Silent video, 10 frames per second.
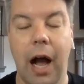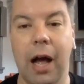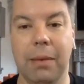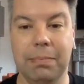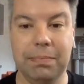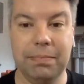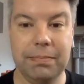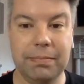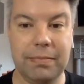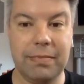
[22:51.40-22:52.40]
um,
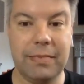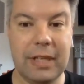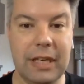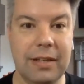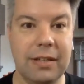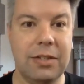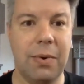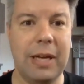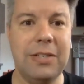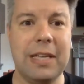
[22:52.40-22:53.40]

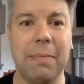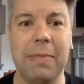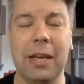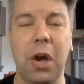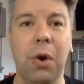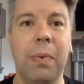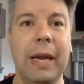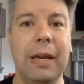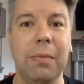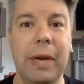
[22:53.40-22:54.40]
so I just kept thinking, oh
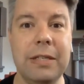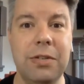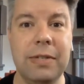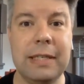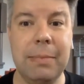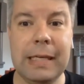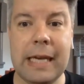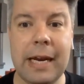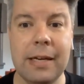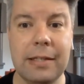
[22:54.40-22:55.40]
wait, wait to see me
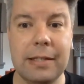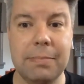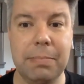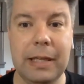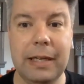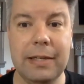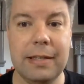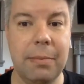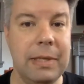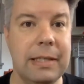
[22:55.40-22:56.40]
dance,
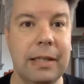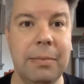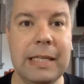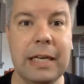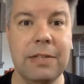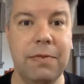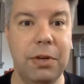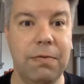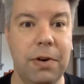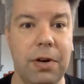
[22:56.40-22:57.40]
please. Let me let me dance for
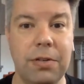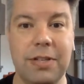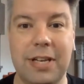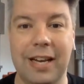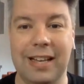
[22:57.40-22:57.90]
you first.